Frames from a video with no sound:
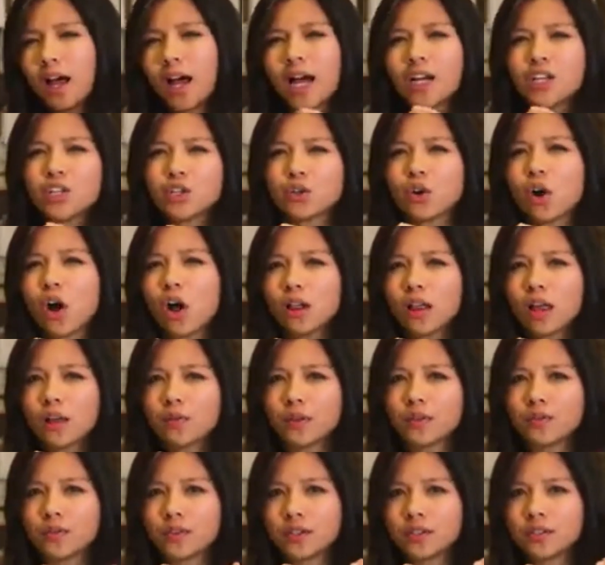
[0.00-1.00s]
I should call out
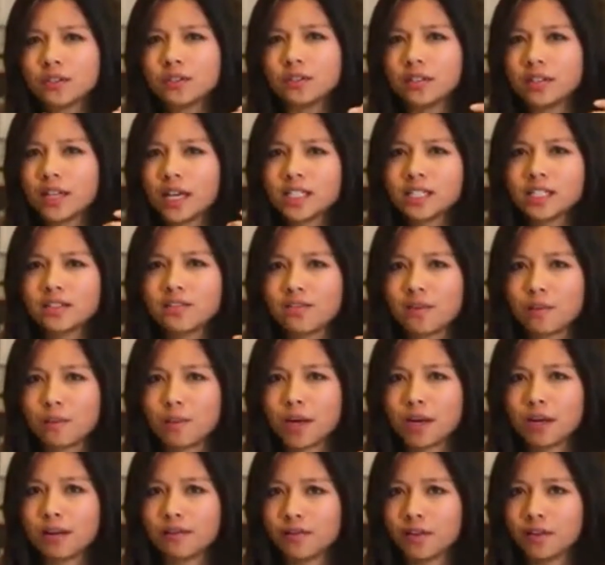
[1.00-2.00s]
that this is less of a
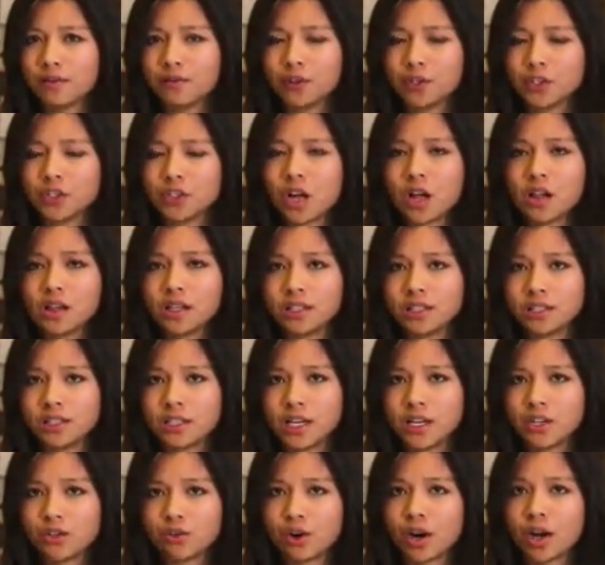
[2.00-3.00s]
benefit for
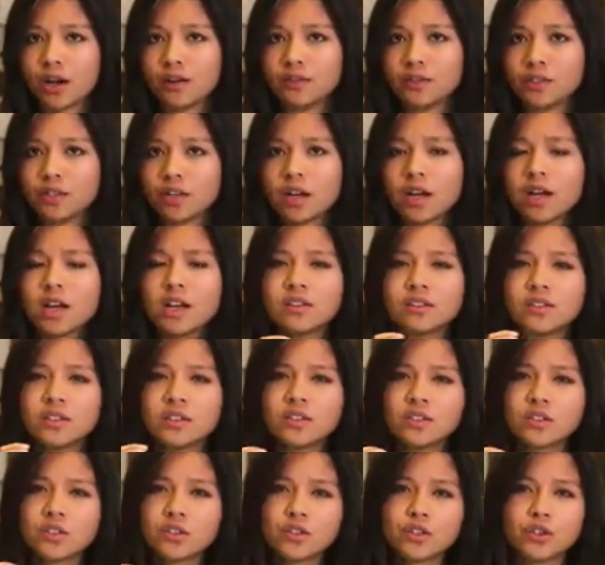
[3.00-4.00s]
solid-state drives,
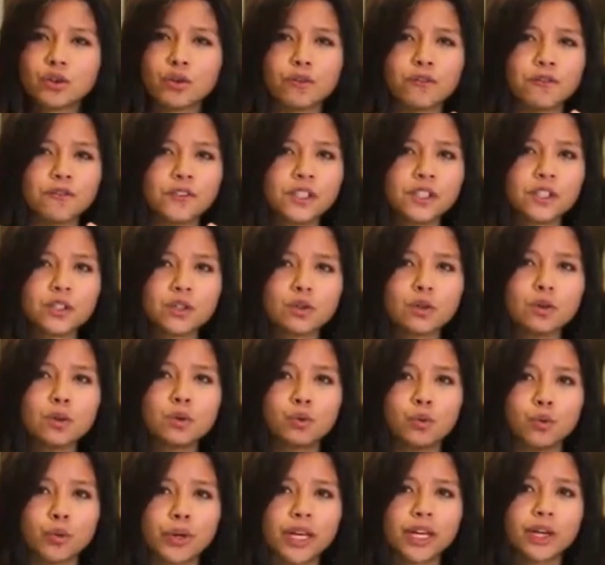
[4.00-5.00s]
since there's no
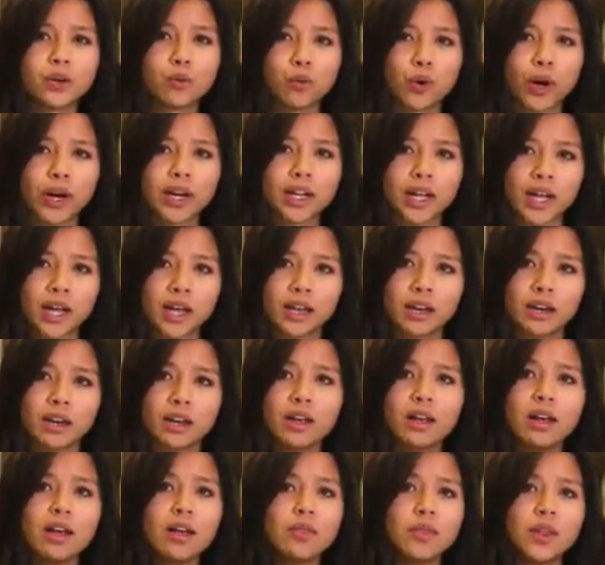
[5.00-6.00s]
physical read-write head
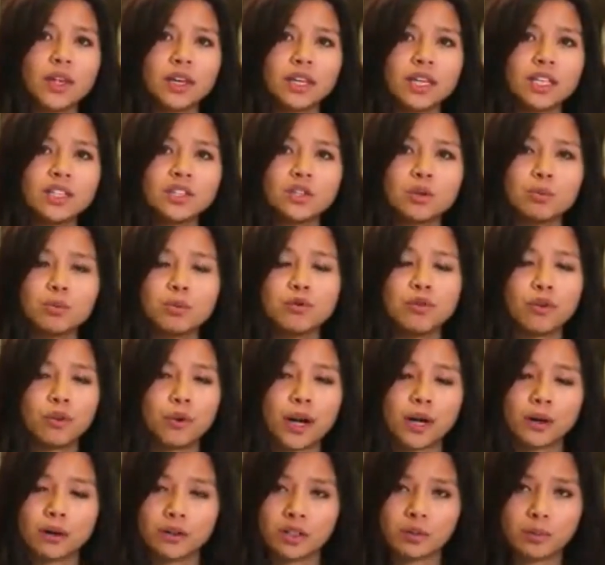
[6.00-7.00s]
that needs to move
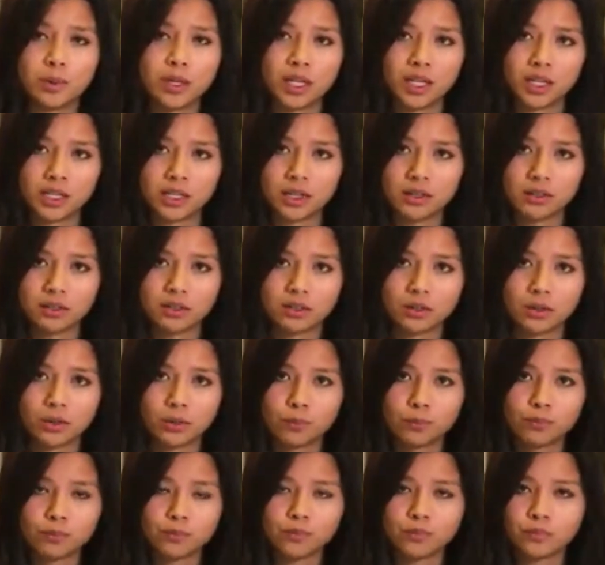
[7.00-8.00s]
around a spinning disk.
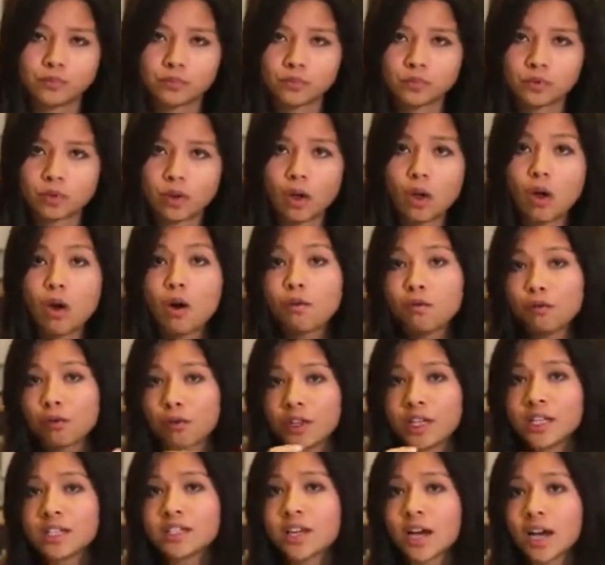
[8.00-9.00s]
For
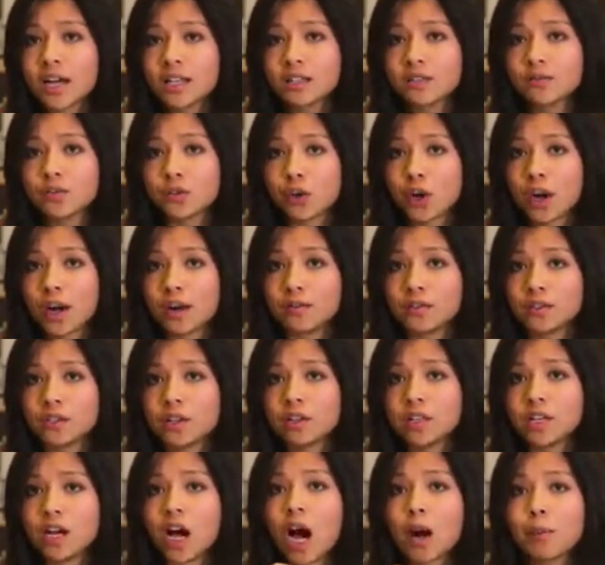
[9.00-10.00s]
these kinds of drives,
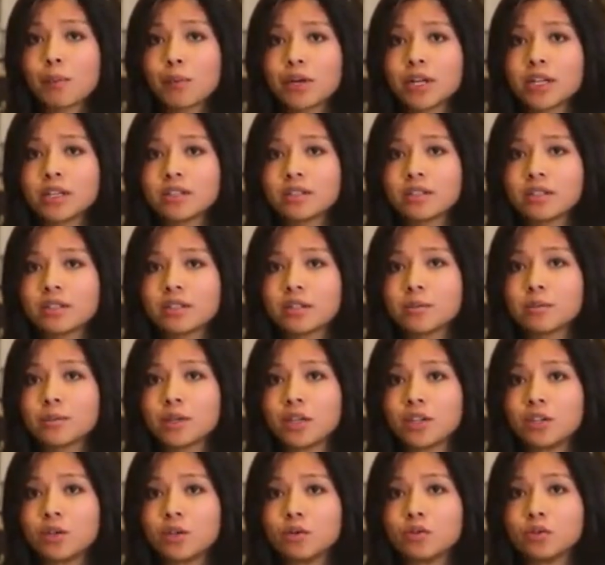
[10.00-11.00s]
the operating system
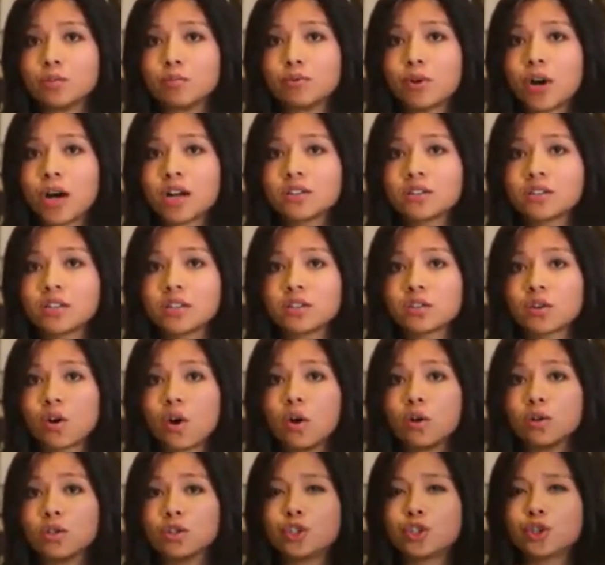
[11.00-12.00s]
can use a process
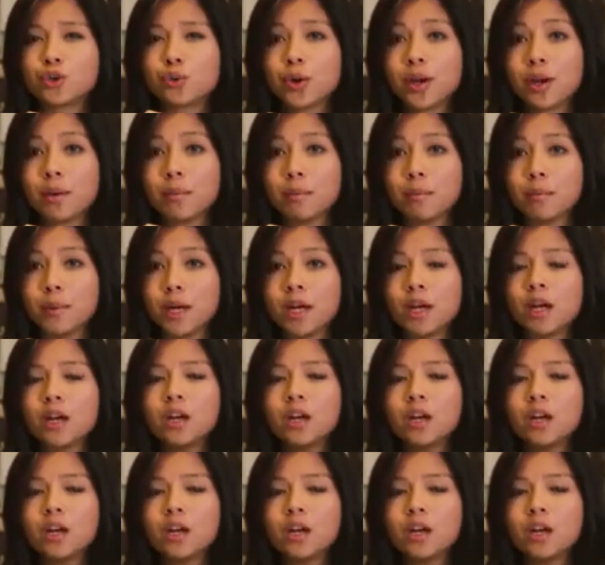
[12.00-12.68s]
called trim